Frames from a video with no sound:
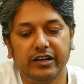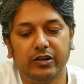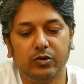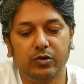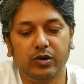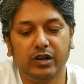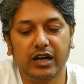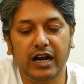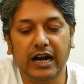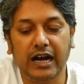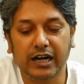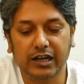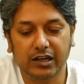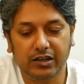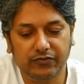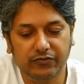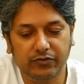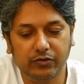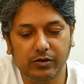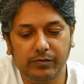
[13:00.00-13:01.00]
into an
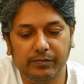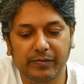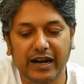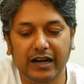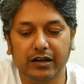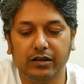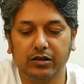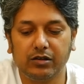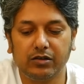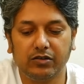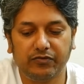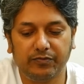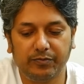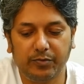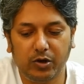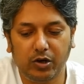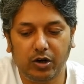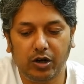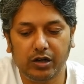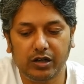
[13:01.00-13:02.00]
artful pattern
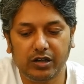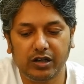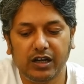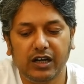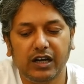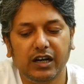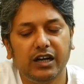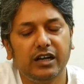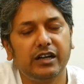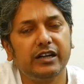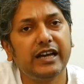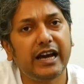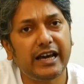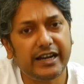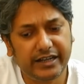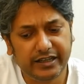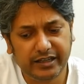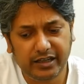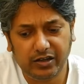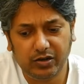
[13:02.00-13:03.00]
of plot
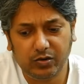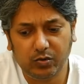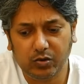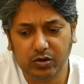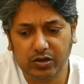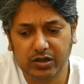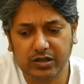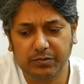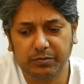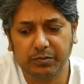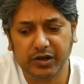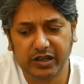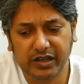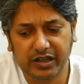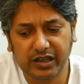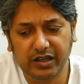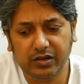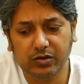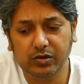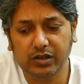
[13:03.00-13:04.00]
directed toward a
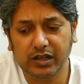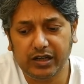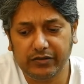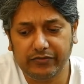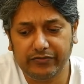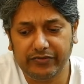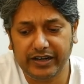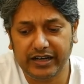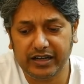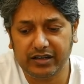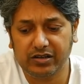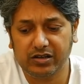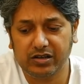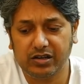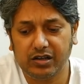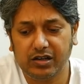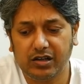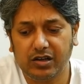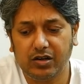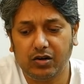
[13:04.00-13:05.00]
particular effect
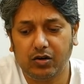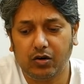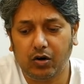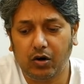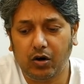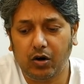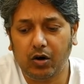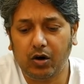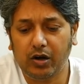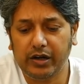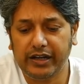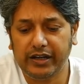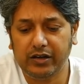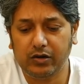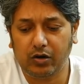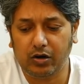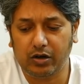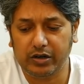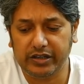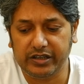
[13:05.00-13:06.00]
on
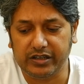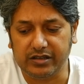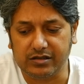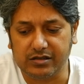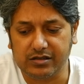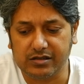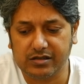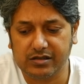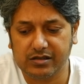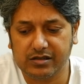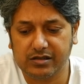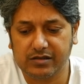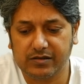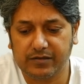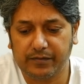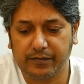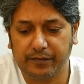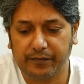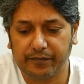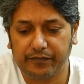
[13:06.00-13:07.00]
an audience.
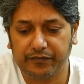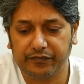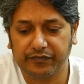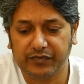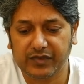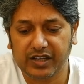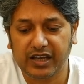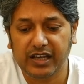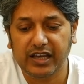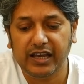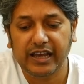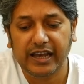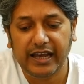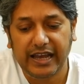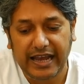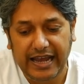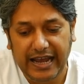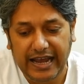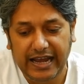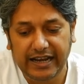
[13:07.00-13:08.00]

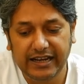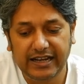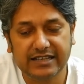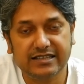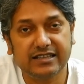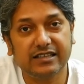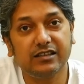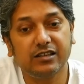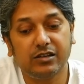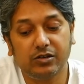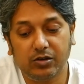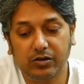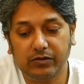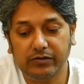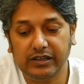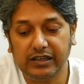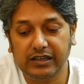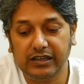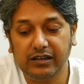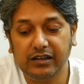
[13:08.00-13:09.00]
And as in the
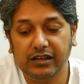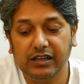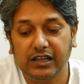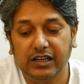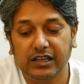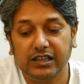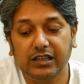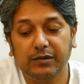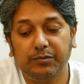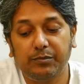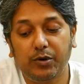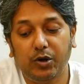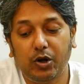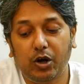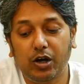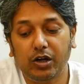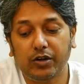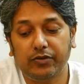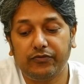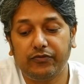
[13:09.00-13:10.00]
novel, the
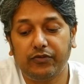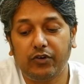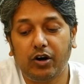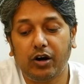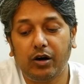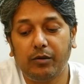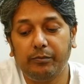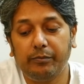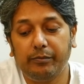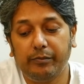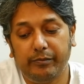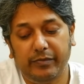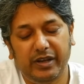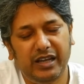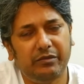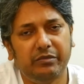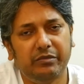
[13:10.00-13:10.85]
plot form